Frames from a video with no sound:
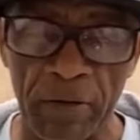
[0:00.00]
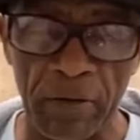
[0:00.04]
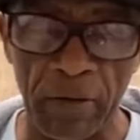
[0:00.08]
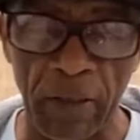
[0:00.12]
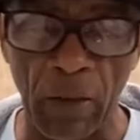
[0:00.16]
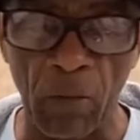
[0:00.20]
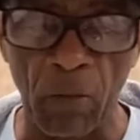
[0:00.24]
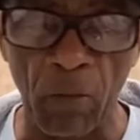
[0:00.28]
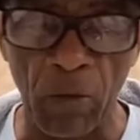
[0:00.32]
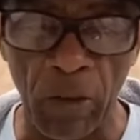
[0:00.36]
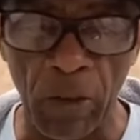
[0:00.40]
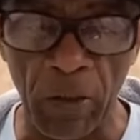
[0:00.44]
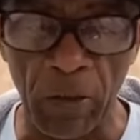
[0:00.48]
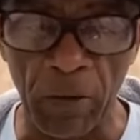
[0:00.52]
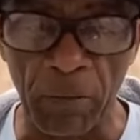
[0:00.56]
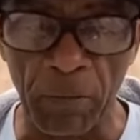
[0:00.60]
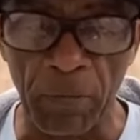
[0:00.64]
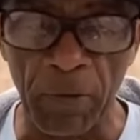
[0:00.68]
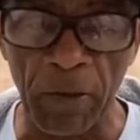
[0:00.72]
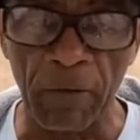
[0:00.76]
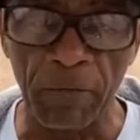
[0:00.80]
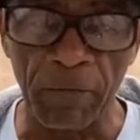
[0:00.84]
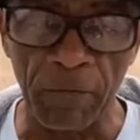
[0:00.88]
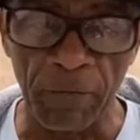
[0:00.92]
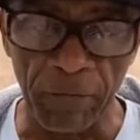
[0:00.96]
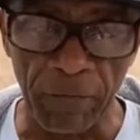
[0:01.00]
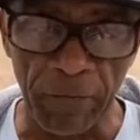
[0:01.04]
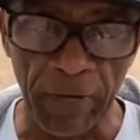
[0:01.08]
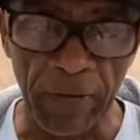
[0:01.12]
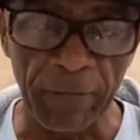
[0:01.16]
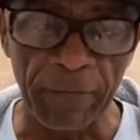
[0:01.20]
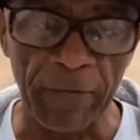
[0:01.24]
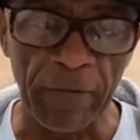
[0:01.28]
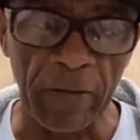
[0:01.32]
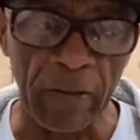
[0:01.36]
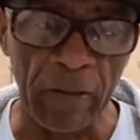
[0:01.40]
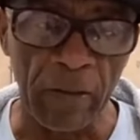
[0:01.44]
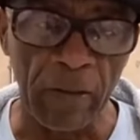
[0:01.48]
that we're going to build for
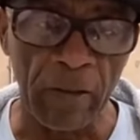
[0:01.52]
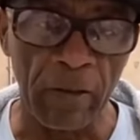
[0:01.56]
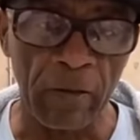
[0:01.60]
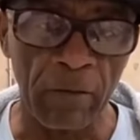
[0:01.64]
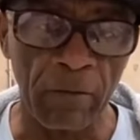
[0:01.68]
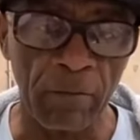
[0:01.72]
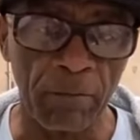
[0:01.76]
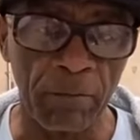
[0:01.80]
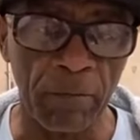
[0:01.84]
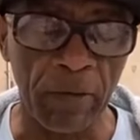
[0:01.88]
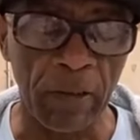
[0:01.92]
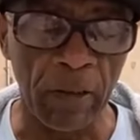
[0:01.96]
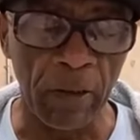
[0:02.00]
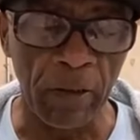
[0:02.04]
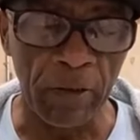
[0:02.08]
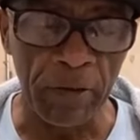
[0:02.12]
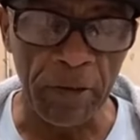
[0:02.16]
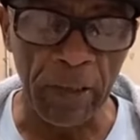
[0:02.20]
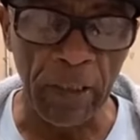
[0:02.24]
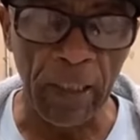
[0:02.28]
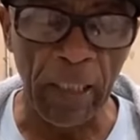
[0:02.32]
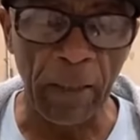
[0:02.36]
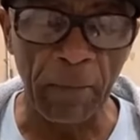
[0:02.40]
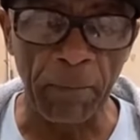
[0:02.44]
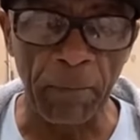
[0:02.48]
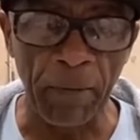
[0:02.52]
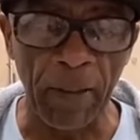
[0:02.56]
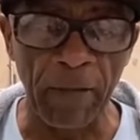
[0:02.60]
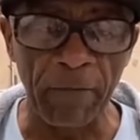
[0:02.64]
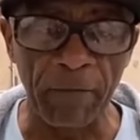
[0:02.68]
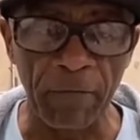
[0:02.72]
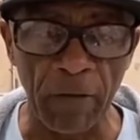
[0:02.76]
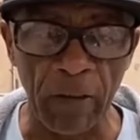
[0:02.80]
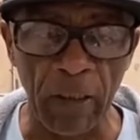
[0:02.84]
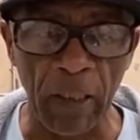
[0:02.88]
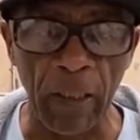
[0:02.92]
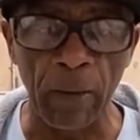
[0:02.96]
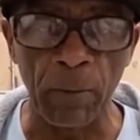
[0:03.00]
50, because you got to pay
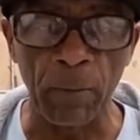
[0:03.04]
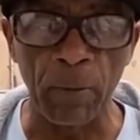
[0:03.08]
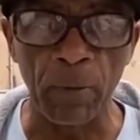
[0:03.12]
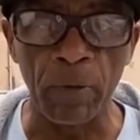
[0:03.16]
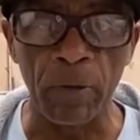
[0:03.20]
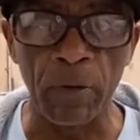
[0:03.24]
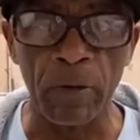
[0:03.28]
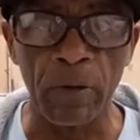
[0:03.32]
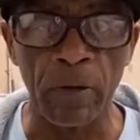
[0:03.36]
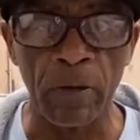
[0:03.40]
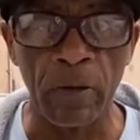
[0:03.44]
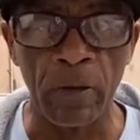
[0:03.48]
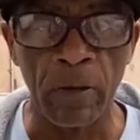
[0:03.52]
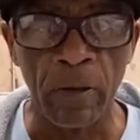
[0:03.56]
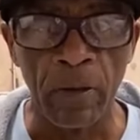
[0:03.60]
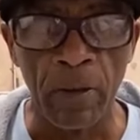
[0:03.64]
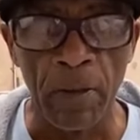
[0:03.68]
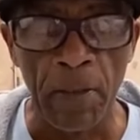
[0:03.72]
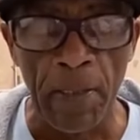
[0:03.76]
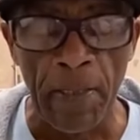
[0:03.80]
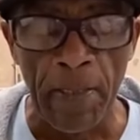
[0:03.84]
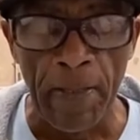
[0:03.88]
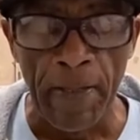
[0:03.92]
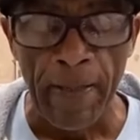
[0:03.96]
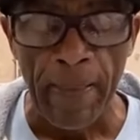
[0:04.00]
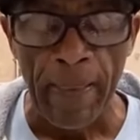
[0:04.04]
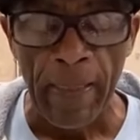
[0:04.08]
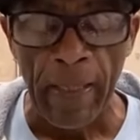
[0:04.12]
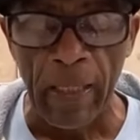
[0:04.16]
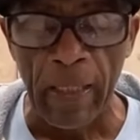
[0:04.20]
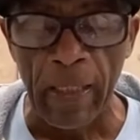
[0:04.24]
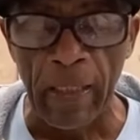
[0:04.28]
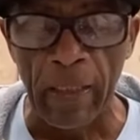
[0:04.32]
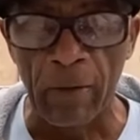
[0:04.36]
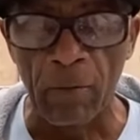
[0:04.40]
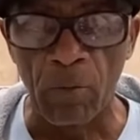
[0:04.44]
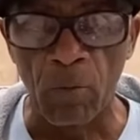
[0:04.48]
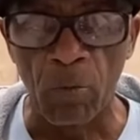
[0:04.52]
for labor,
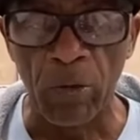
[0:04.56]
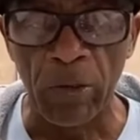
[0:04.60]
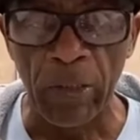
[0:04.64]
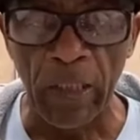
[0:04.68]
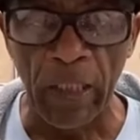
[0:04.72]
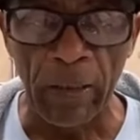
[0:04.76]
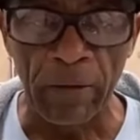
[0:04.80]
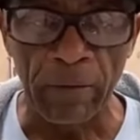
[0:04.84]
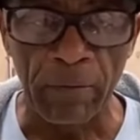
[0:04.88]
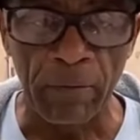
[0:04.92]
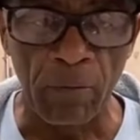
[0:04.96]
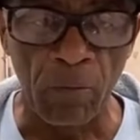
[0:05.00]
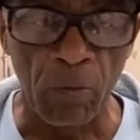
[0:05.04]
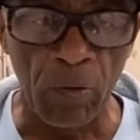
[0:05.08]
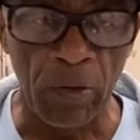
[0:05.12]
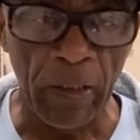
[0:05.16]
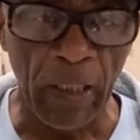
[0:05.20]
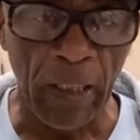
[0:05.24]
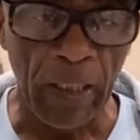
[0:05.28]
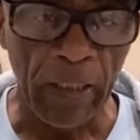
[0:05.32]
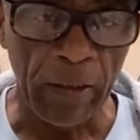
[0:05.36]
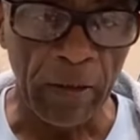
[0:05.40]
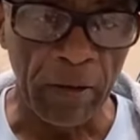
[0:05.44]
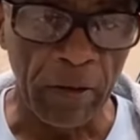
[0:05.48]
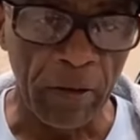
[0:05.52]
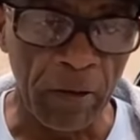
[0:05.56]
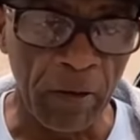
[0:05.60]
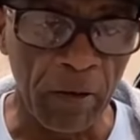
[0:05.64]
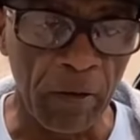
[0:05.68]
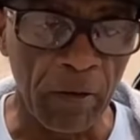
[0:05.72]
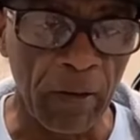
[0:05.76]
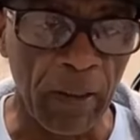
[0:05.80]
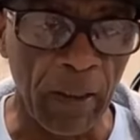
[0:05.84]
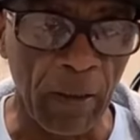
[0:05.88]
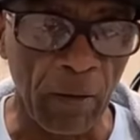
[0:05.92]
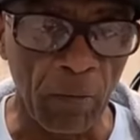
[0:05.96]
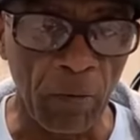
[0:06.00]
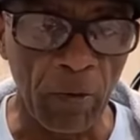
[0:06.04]
and we're not going to do
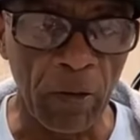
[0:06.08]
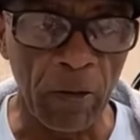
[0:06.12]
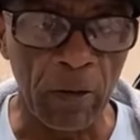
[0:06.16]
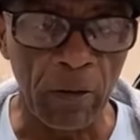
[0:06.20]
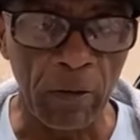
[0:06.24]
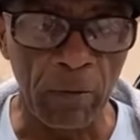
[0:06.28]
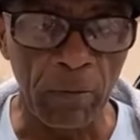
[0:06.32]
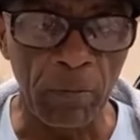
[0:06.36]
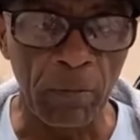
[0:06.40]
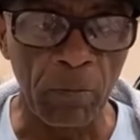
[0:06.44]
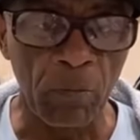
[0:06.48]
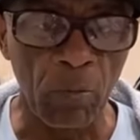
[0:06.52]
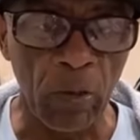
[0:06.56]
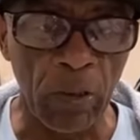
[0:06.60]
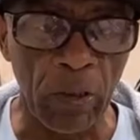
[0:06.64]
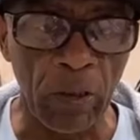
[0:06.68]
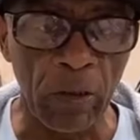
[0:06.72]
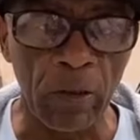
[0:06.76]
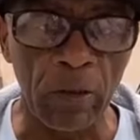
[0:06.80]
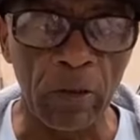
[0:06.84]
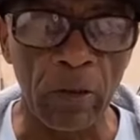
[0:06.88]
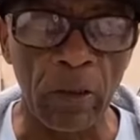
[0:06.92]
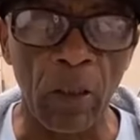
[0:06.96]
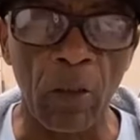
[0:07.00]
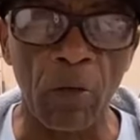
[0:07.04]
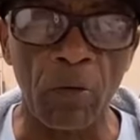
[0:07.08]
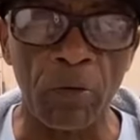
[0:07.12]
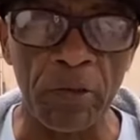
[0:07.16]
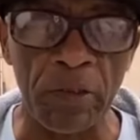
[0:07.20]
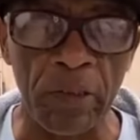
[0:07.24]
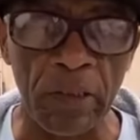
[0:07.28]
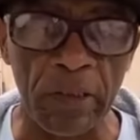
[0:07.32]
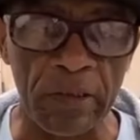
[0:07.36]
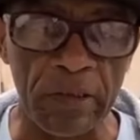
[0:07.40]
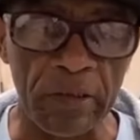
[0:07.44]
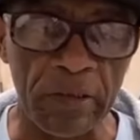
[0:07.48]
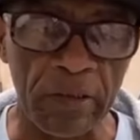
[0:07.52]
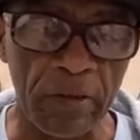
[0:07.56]
that. We're going to go
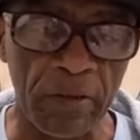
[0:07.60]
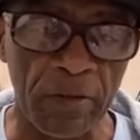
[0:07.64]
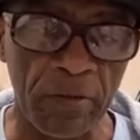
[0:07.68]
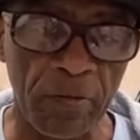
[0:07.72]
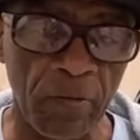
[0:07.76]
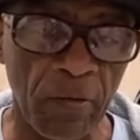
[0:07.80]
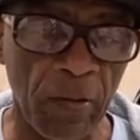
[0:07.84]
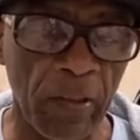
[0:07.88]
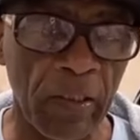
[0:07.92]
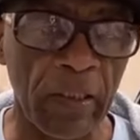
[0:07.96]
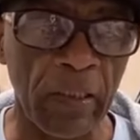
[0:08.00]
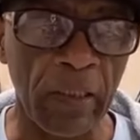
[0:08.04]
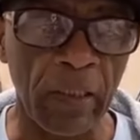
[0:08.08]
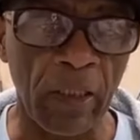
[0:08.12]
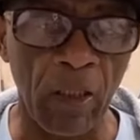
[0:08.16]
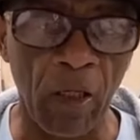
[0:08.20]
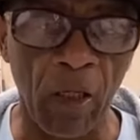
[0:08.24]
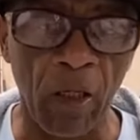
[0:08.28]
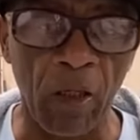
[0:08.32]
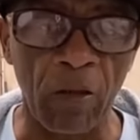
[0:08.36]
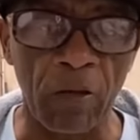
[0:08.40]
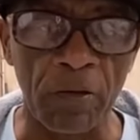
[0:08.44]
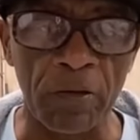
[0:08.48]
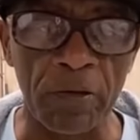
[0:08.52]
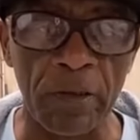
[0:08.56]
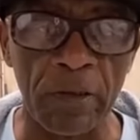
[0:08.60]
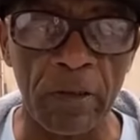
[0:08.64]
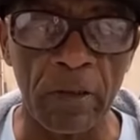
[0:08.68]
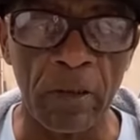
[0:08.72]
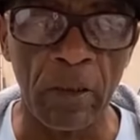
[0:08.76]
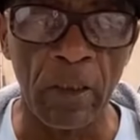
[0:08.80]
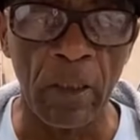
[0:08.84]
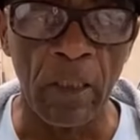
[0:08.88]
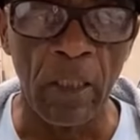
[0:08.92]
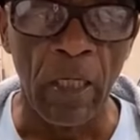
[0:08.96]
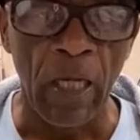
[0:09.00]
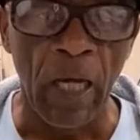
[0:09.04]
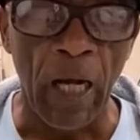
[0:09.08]
just straight at cost.
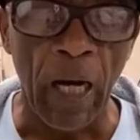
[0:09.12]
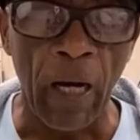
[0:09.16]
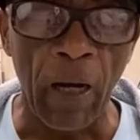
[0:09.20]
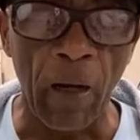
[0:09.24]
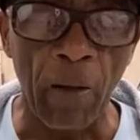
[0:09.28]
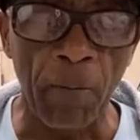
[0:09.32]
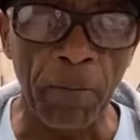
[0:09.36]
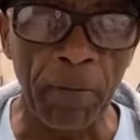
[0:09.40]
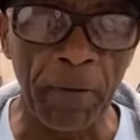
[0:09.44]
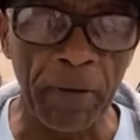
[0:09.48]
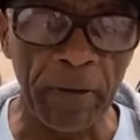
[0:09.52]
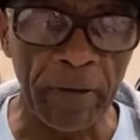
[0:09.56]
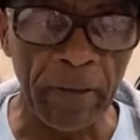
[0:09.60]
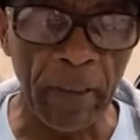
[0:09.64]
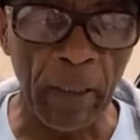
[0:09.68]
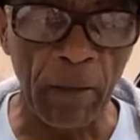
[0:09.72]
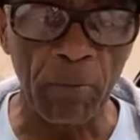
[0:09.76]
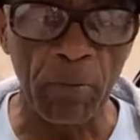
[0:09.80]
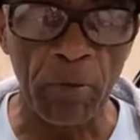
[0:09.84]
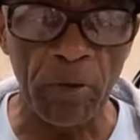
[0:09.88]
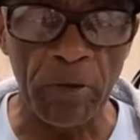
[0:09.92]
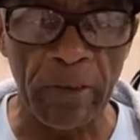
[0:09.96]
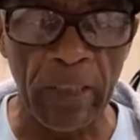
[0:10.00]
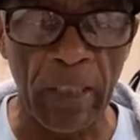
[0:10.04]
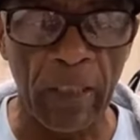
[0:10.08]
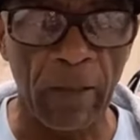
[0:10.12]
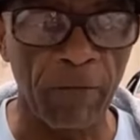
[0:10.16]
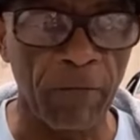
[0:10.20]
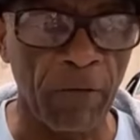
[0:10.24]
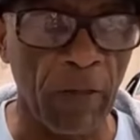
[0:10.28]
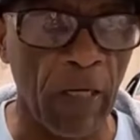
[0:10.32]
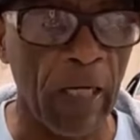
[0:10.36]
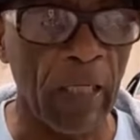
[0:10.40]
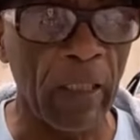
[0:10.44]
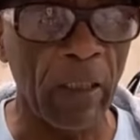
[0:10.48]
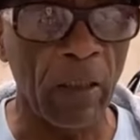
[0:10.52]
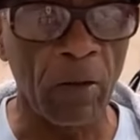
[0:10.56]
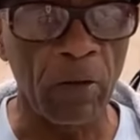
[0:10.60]
I'll put numbers down for
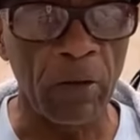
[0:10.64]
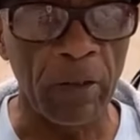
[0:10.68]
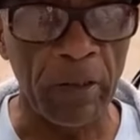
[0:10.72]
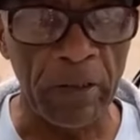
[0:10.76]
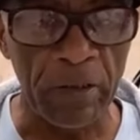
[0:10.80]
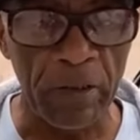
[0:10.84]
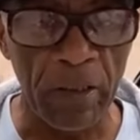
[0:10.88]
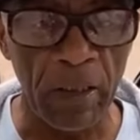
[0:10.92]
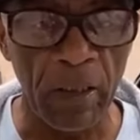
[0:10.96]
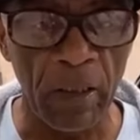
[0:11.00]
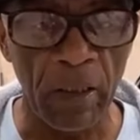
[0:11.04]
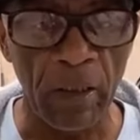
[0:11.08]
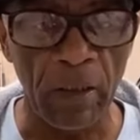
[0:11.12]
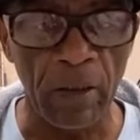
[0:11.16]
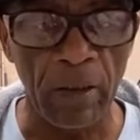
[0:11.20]
how long it took,